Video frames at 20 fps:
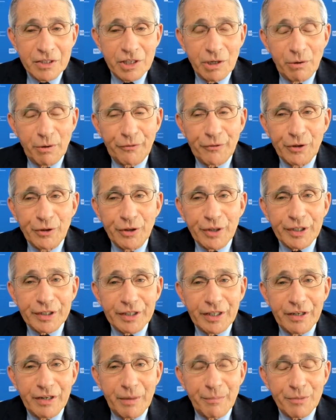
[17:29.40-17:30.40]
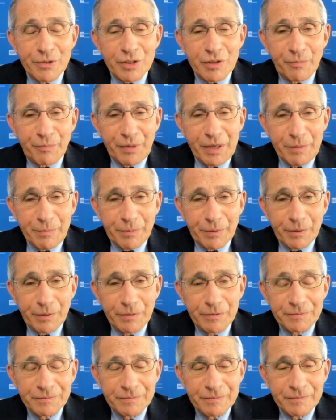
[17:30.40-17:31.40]
So if you look at the numbers of
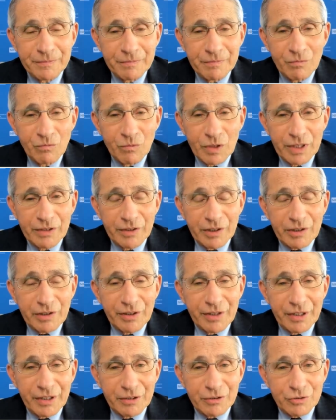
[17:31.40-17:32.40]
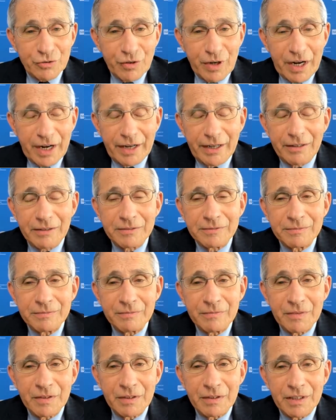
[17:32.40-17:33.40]
people in the clinical trial
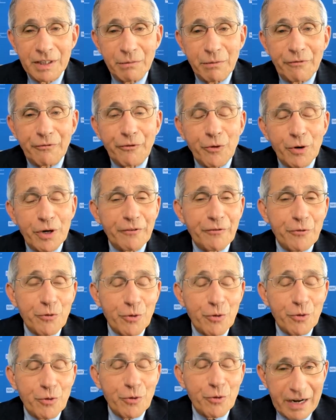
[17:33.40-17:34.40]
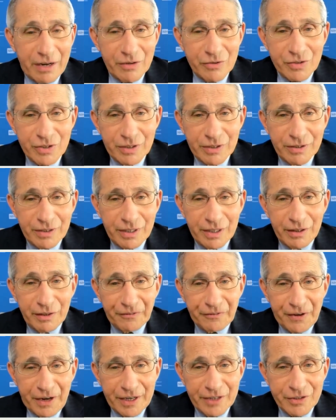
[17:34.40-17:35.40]
there were 44,000 in the
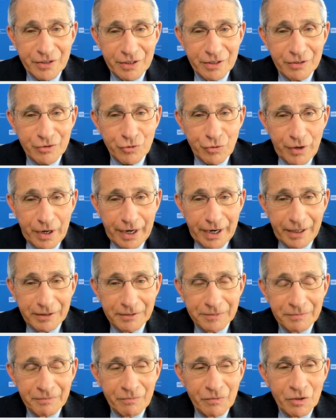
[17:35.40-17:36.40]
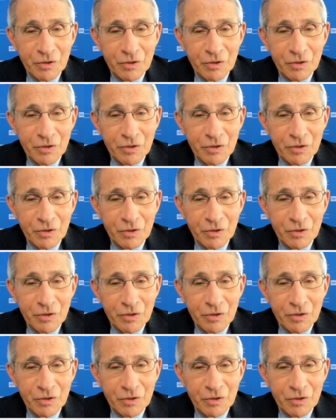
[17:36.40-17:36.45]
Pfizer trial.